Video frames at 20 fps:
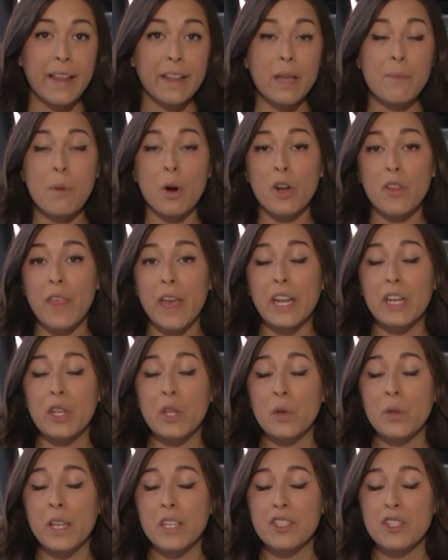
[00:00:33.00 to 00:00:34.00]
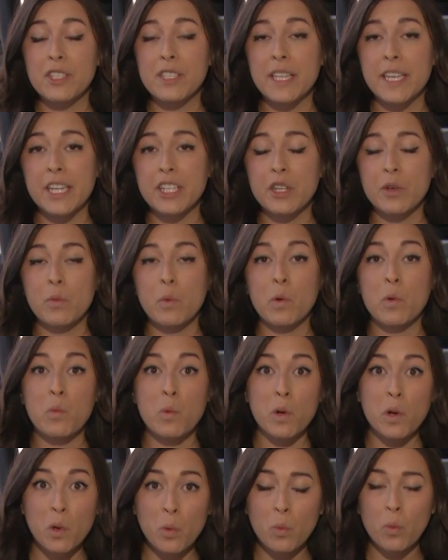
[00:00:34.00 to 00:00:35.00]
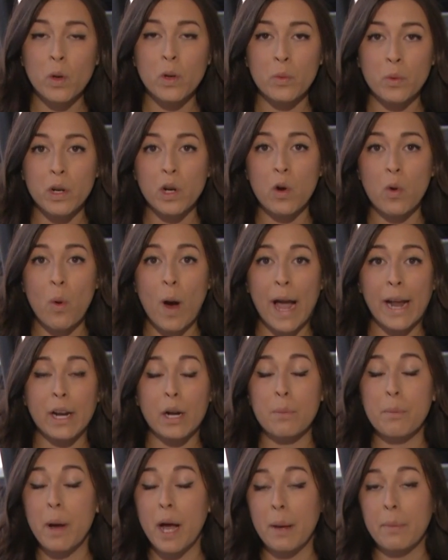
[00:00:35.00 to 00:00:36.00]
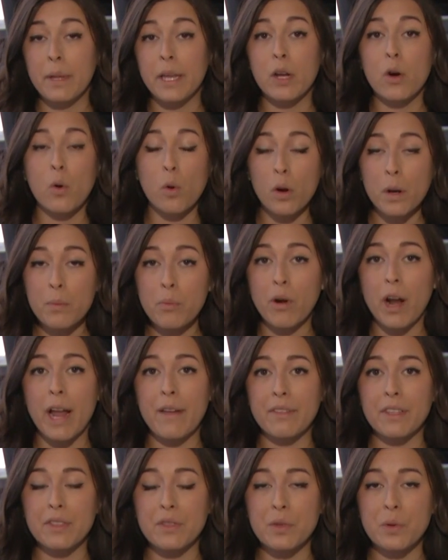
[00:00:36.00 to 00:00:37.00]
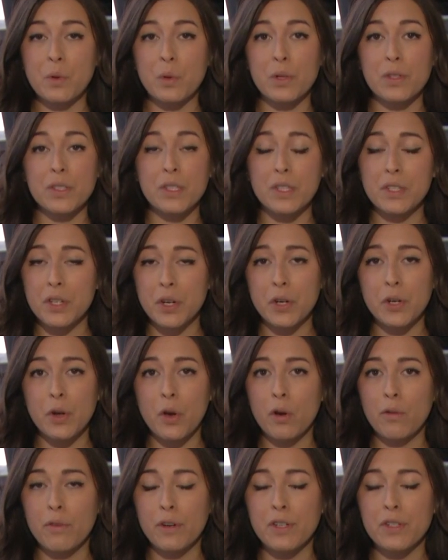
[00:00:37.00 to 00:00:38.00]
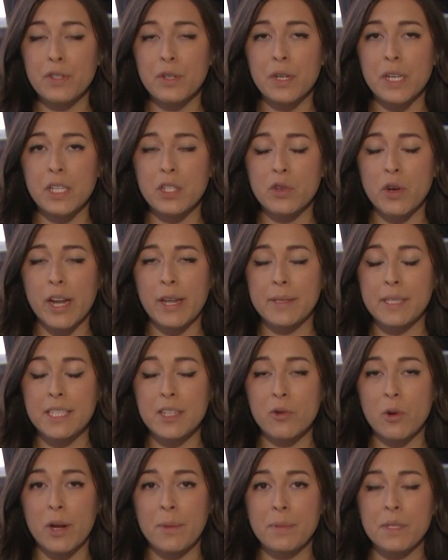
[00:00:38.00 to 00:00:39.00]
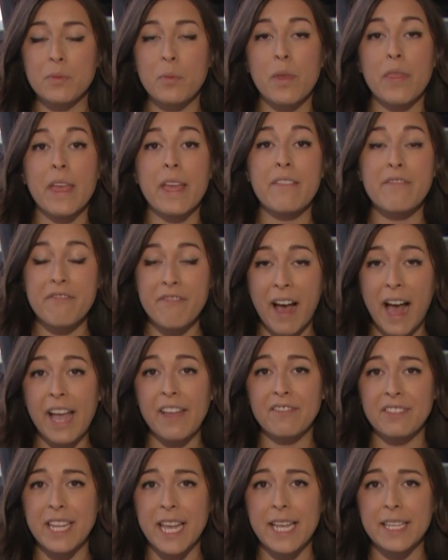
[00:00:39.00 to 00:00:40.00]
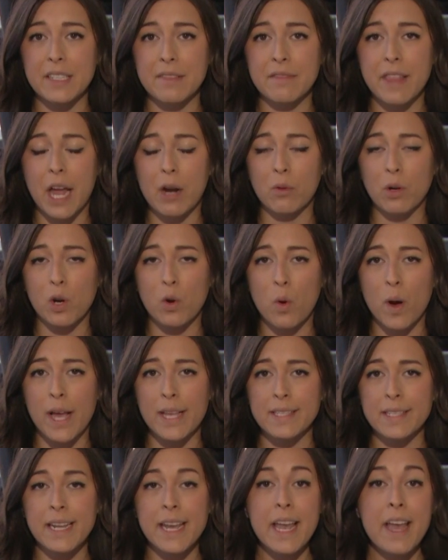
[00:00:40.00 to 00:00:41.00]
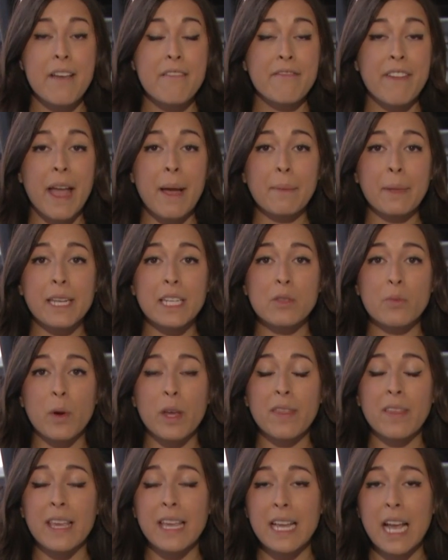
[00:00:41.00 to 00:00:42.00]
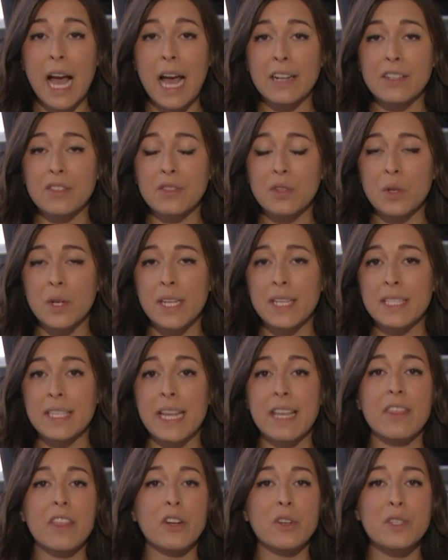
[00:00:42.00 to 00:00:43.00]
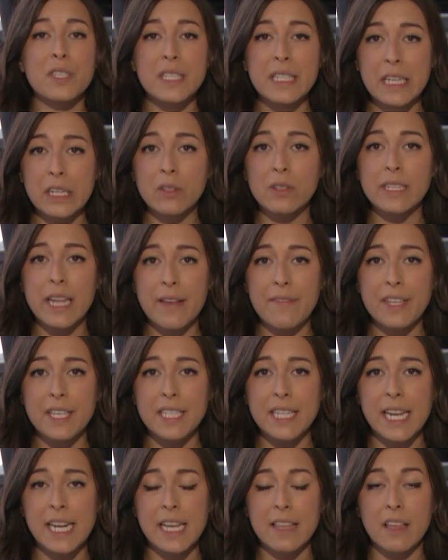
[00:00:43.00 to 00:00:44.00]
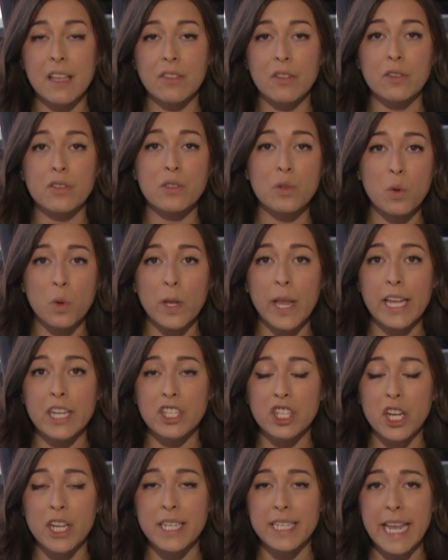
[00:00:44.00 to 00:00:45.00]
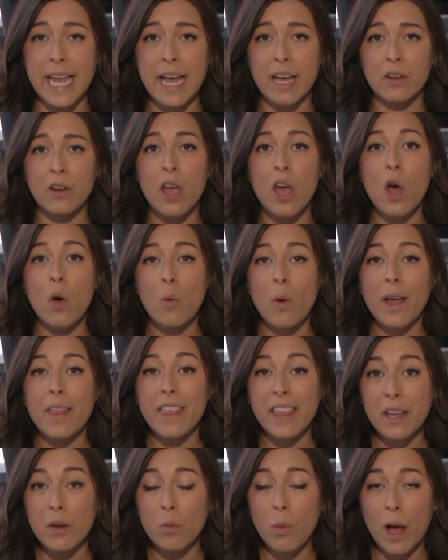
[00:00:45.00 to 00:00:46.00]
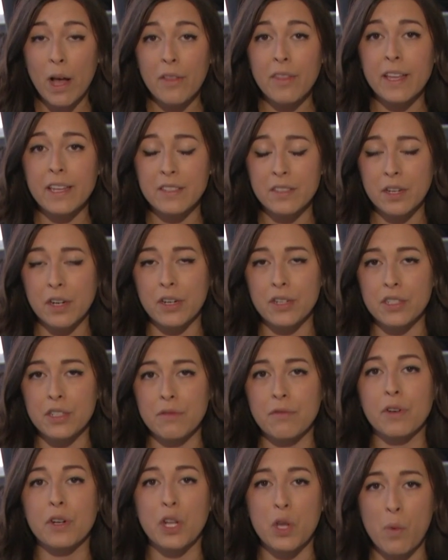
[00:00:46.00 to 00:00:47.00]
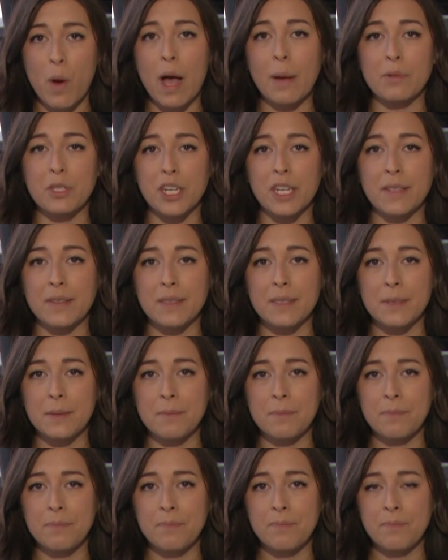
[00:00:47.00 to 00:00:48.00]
Ellie Mark, that new legislation would, would require public or private schools to turn over student transcripts within five days of that request. Families with ECOT students say they're still devastated that their school has shut down while they, while they search for new options.